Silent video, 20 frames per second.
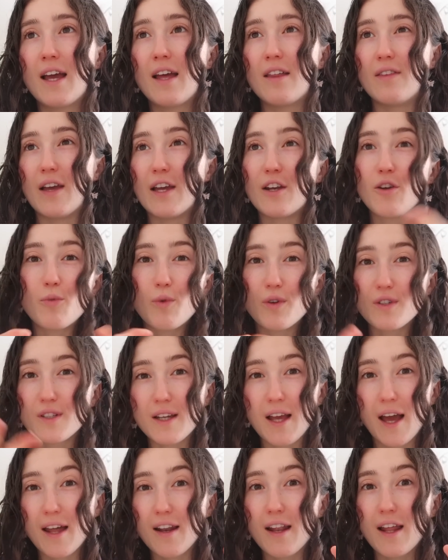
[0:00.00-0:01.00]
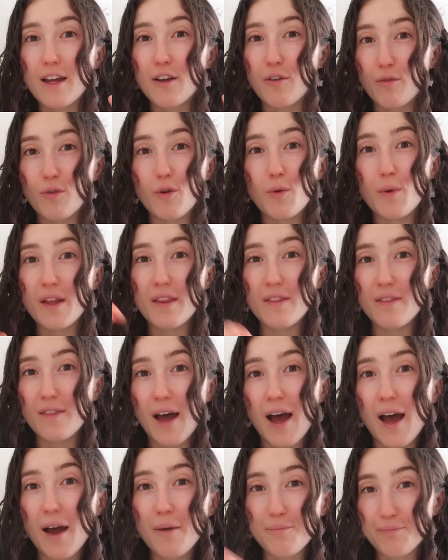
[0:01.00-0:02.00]
they don't want to kind of like ruin
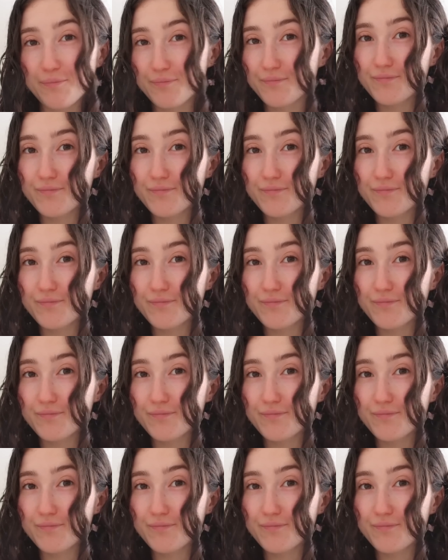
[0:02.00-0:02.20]
that